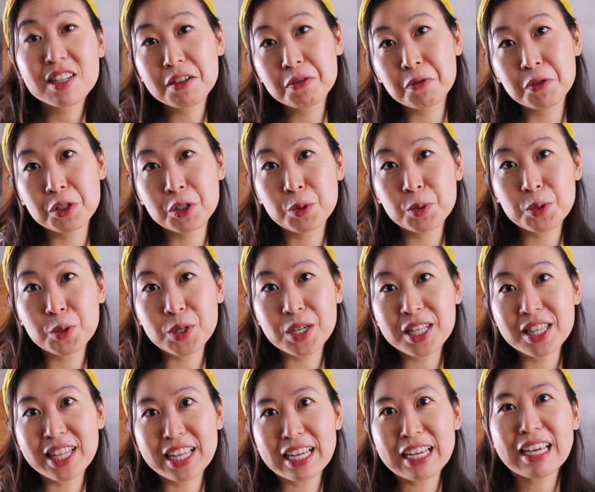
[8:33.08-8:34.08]
difference
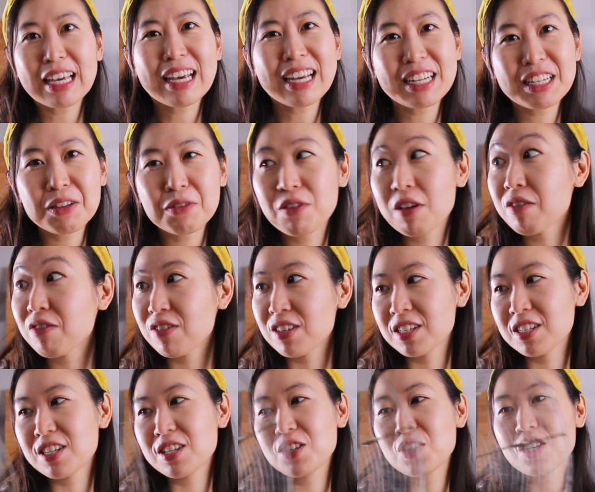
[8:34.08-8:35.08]
between like kind of
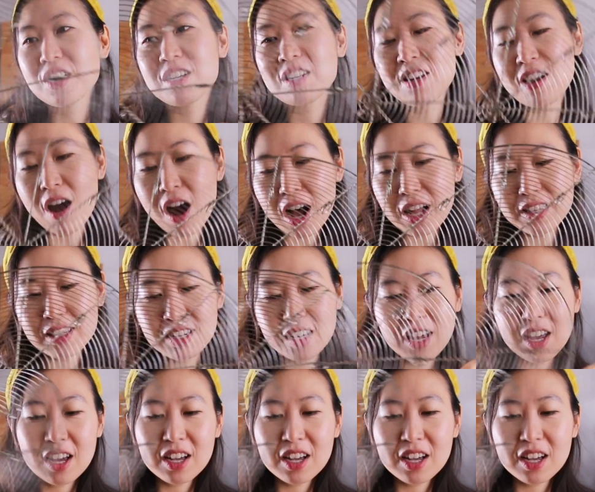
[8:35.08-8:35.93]
vintage and not.